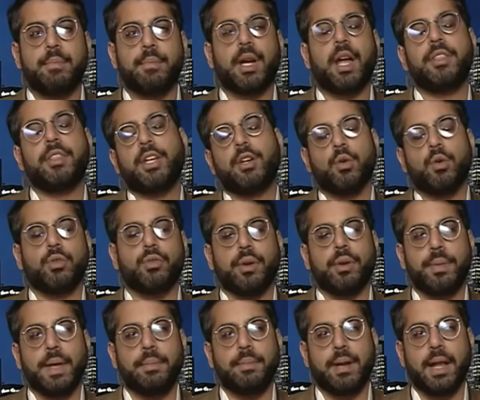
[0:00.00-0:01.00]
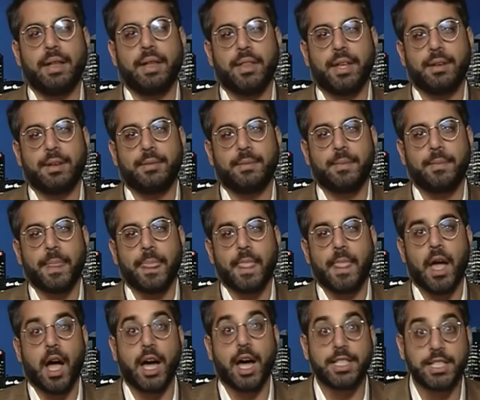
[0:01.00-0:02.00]
invite but I think ordinary people out there
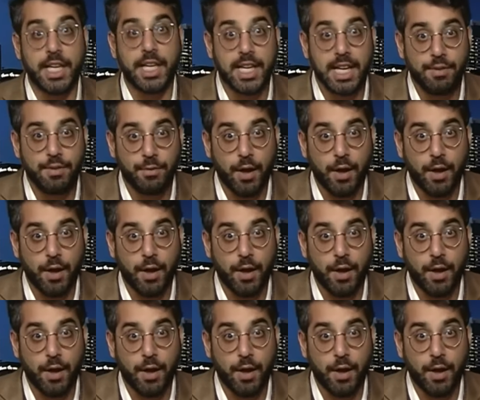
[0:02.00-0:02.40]
you did invite I did her.